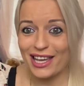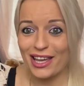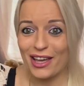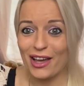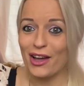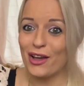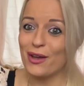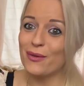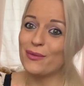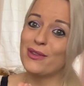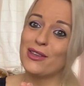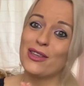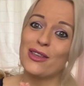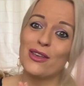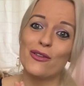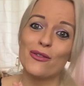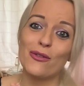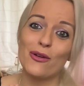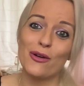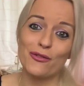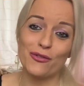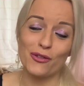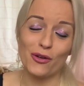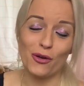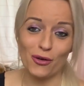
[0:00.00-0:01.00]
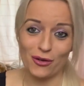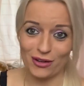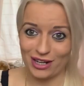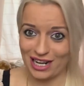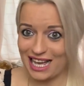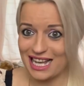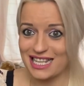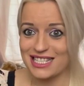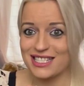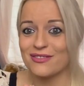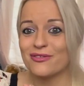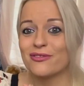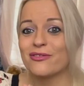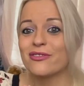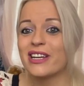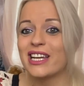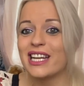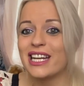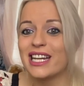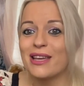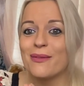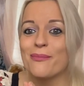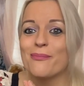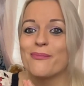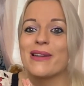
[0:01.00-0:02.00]
I hope that you have all had a
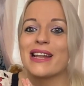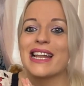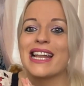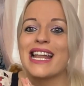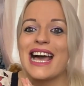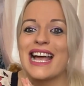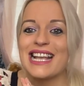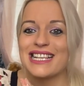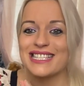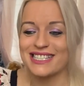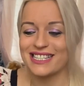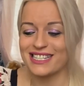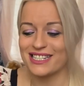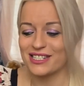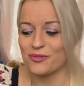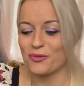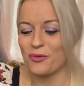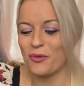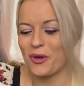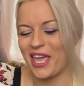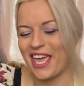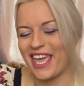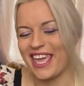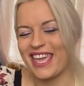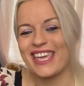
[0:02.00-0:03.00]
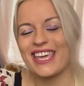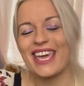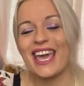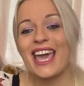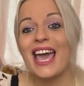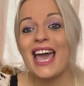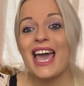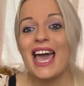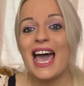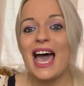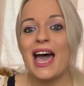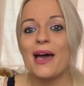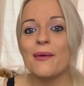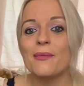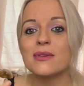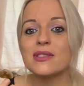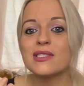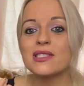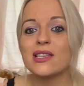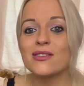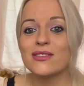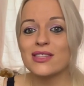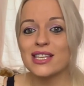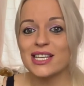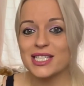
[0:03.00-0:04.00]
really blessed week. Um,
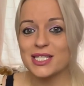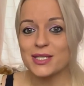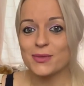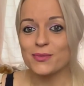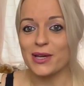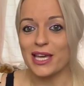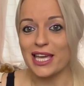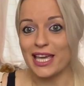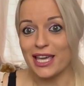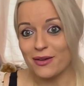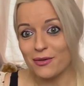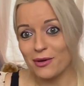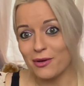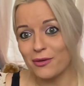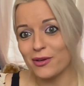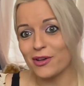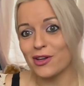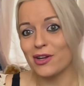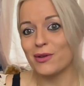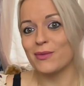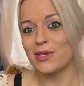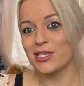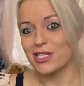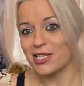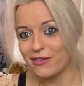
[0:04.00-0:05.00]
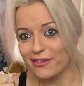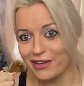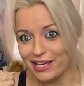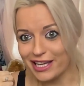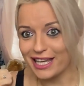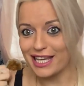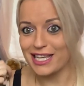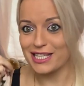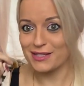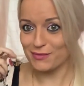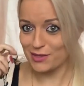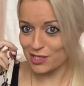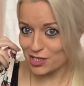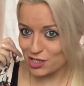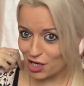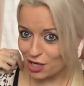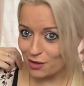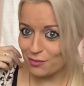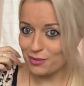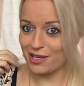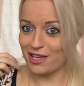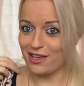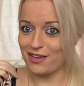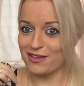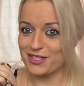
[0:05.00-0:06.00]
so this week what we're going to be doing is, my
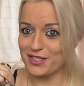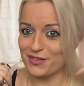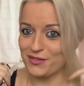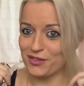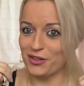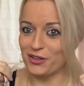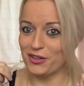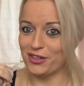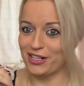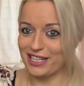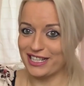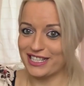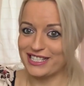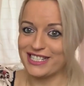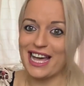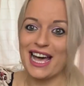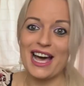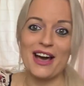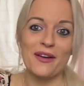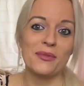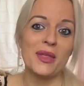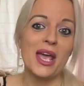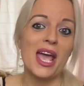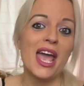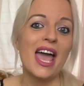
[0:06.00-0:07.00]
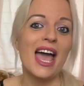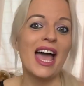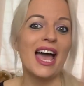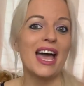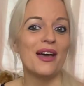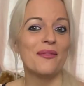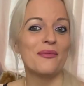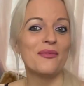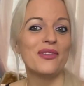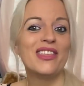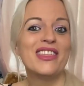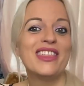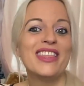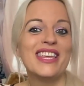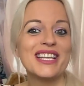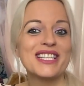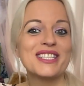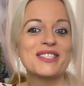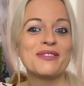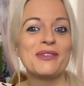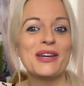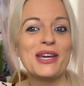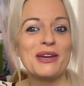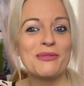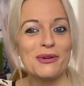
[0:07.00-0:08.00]
top keeps falling down. Um,
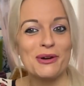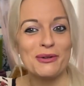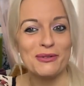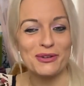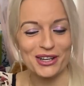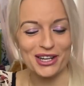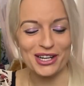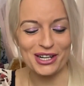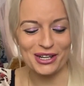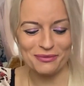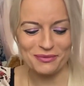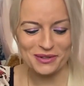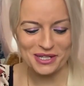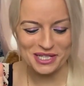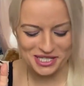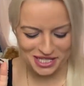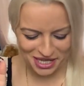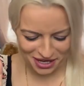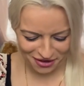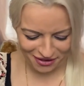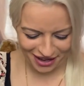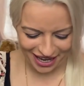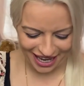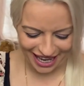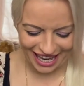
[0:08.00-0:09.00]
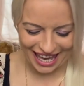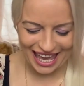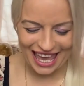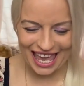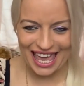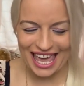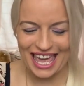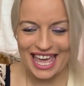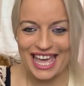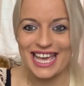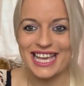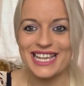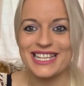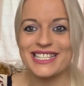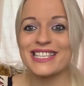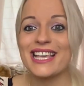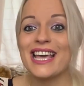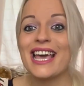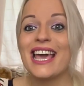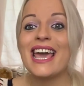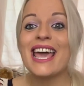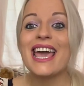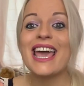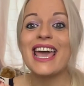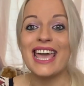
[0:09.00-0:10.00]
this week what we're going to be doing is,
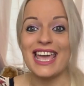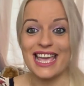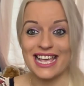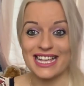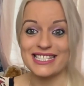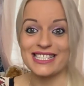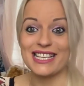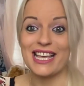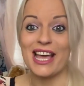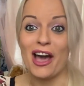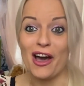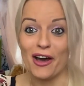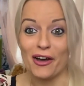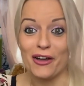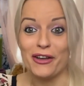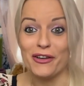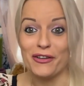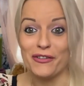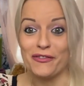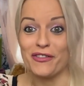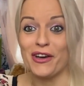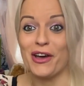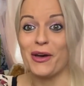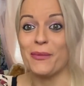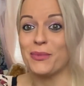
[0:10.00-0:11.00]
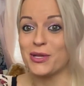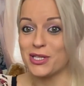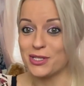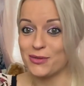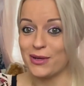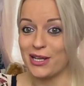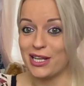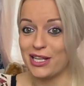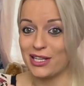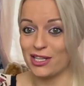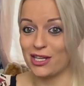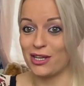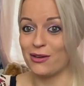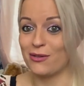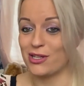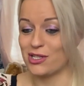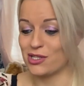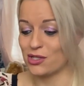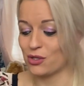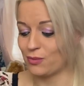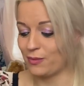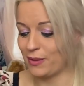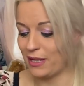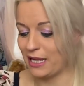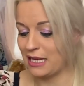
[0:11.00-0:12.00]
is it over between you
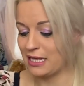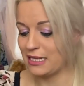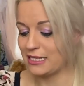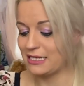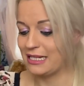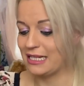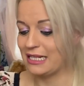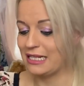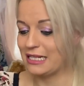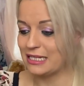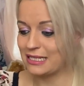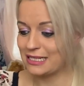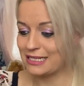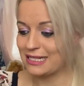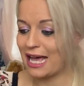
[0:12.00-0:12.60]
and your person?